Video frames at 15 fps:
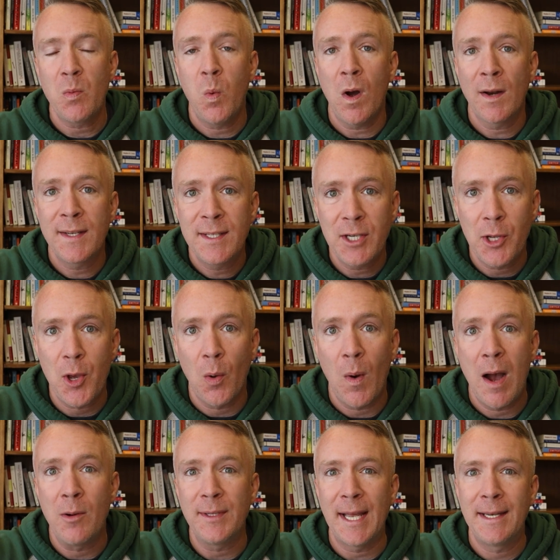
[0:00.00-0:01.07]
want to go
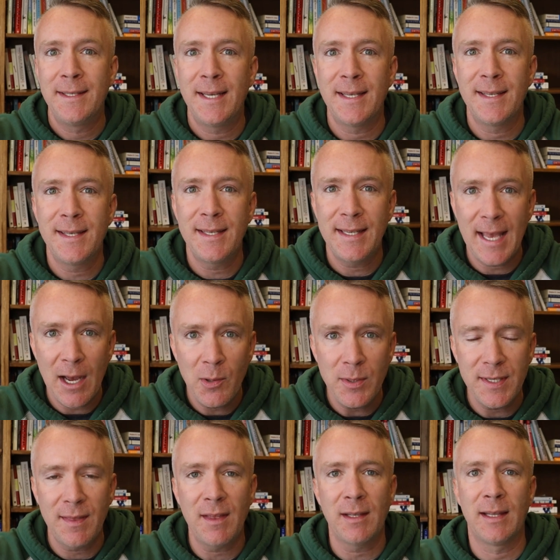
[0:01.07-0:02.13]
out and to scout
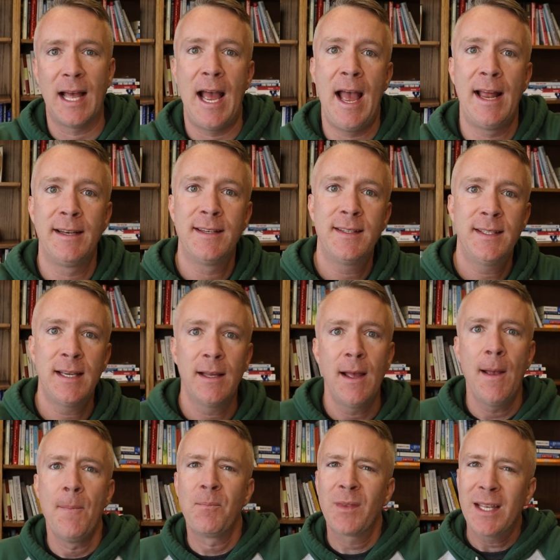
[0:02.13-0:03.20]
the land to
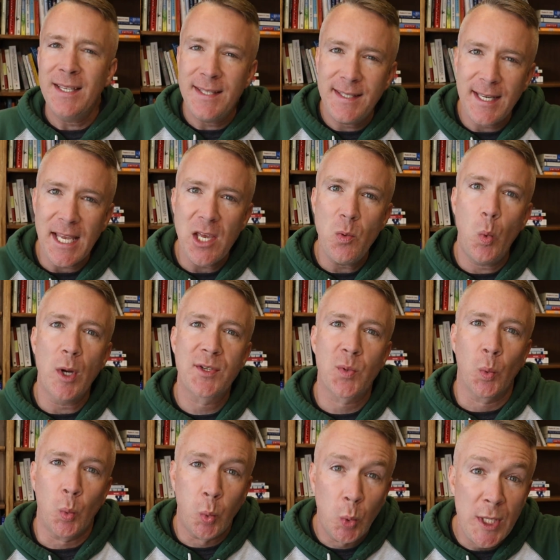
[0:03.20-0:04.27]
see what's
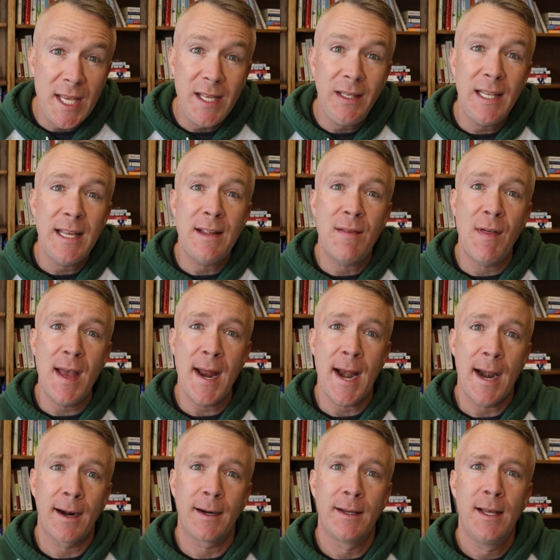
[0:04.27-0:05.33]
really
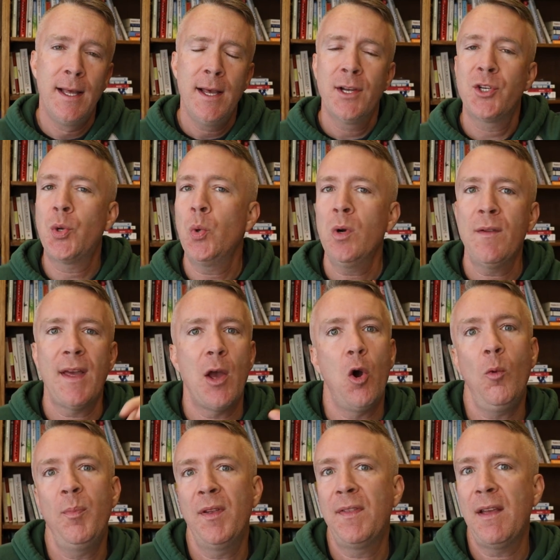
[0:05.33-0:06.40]
there. Sure, they
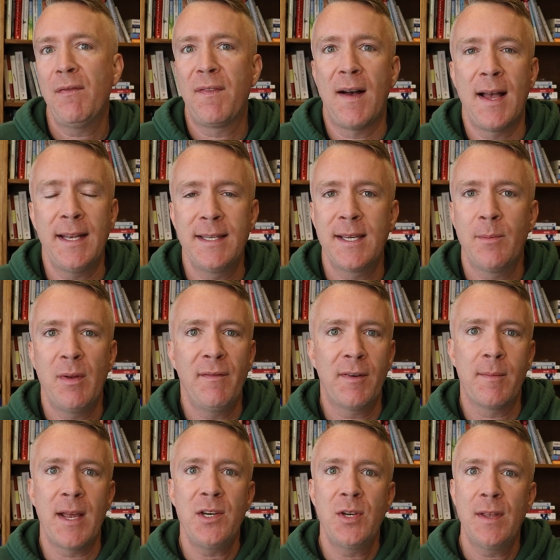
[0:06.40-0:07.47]
hope that they find some
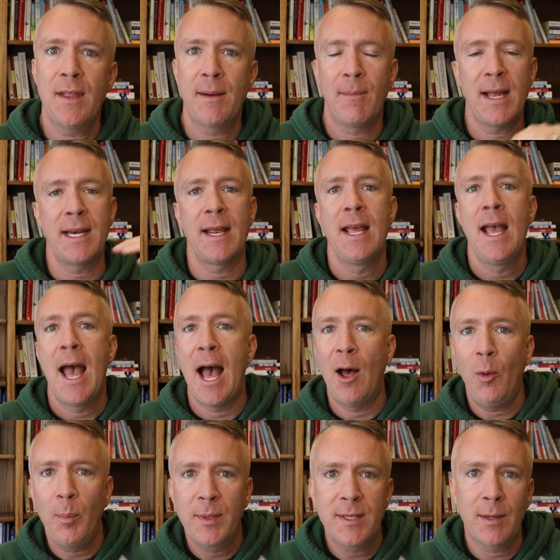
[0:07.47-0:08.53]
information that might
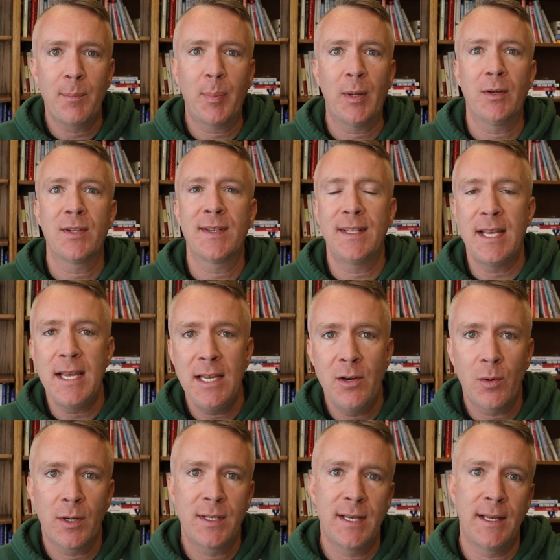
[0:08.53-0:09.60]
help to proceed
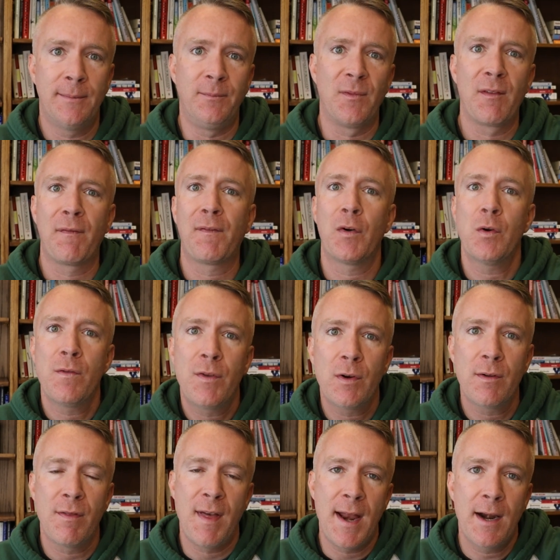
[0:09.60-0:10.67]
or to
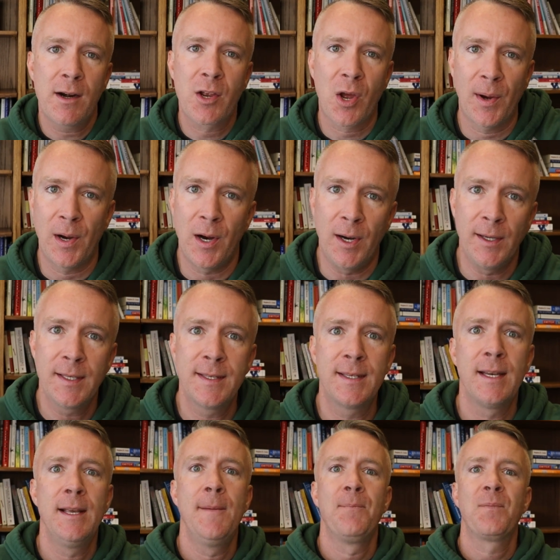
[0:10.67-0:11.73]
further their
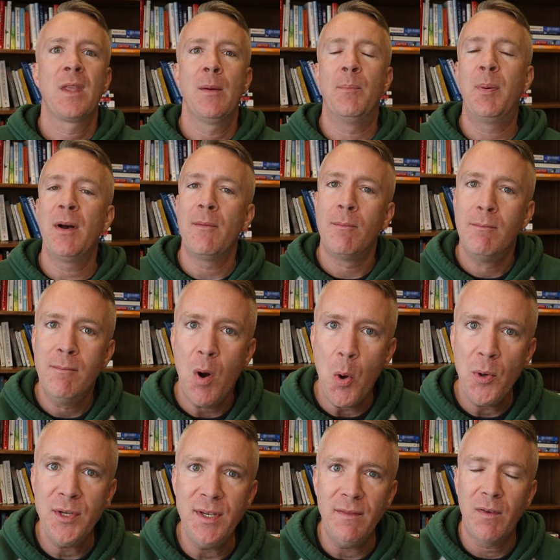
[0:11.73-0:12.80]
cause, but
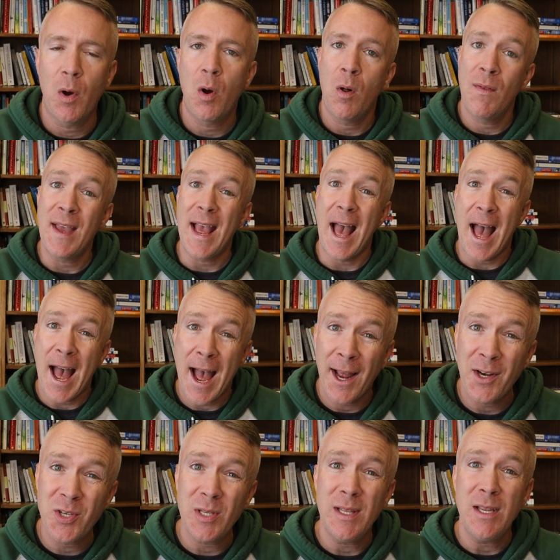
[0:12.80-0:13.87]
most of all, they
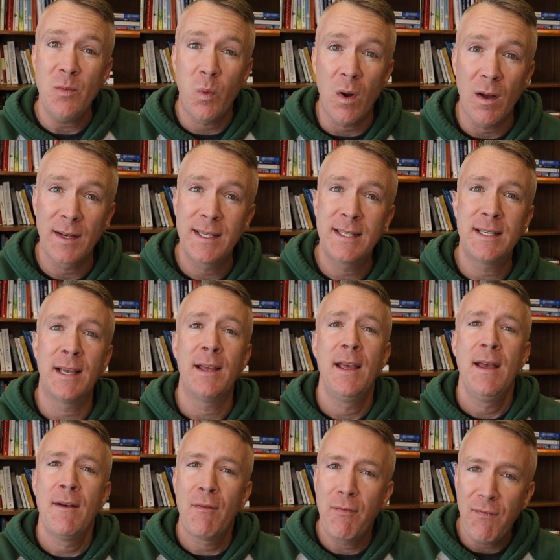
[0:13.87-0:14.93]
actually want to
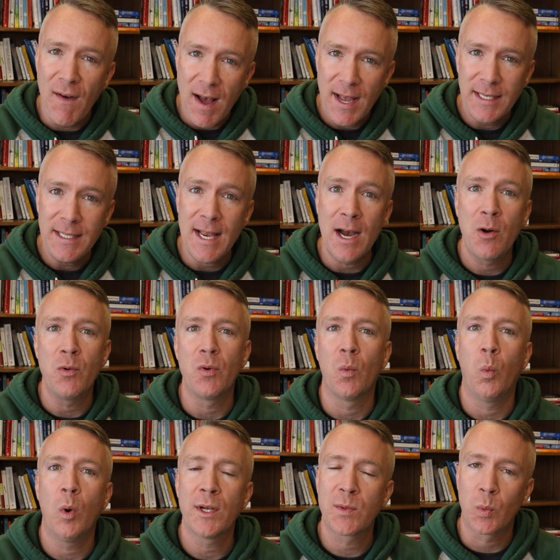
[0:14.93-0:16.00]
find out
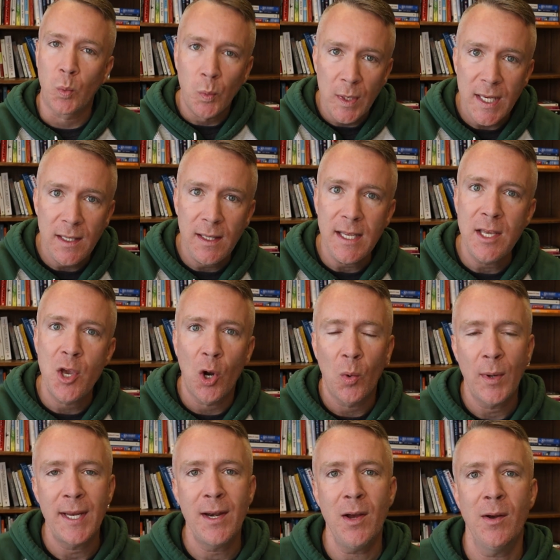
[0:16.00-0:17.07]
what's really
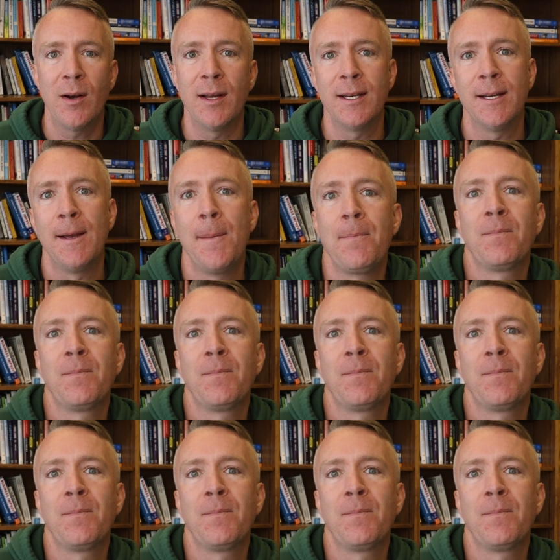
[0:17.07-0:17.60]
going on.